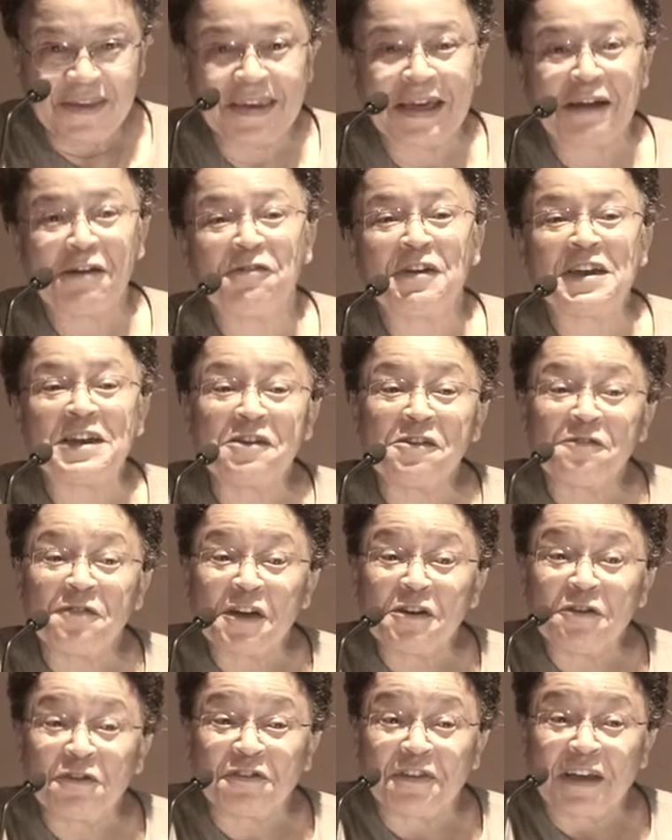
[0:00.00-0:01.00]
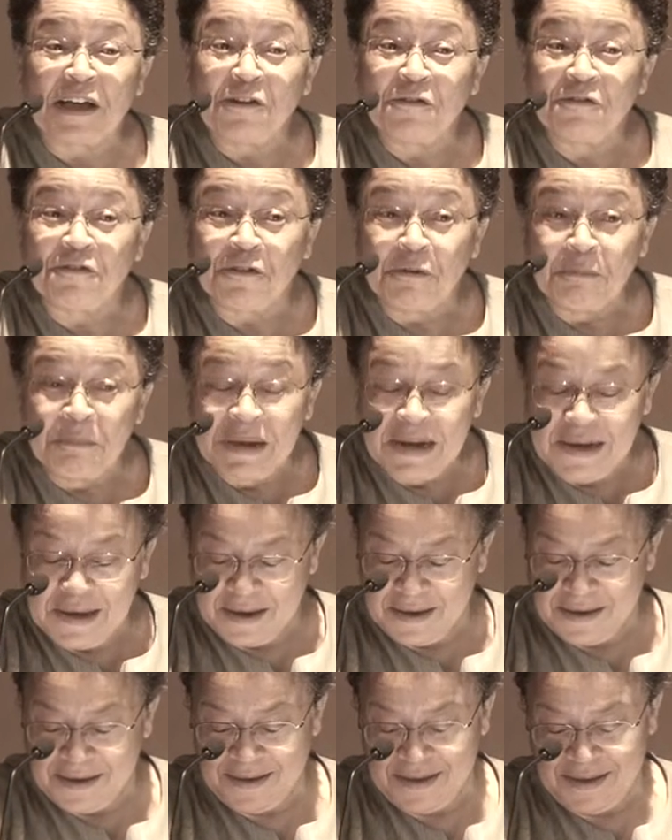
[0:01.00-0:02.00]
Now, if any of those sound
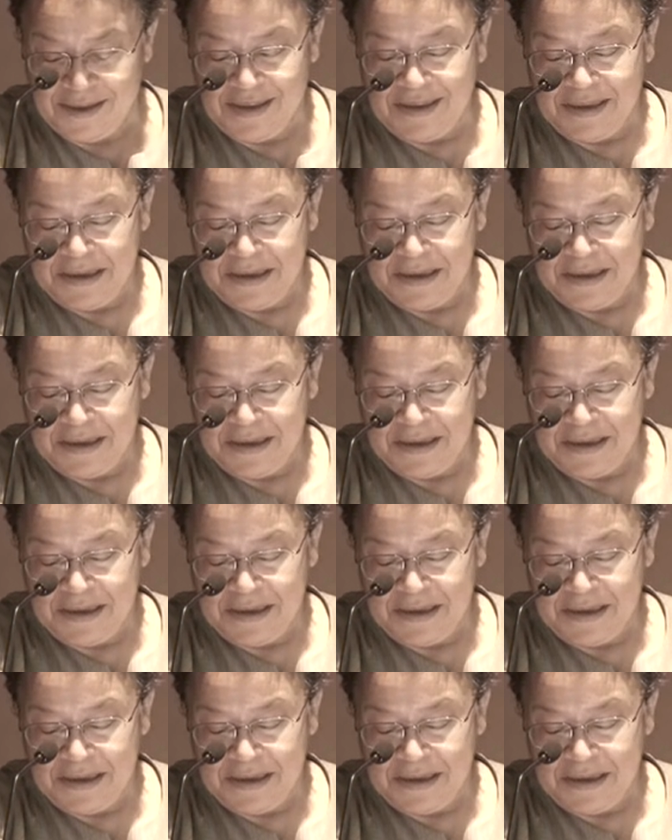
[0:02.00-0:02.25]
familiar,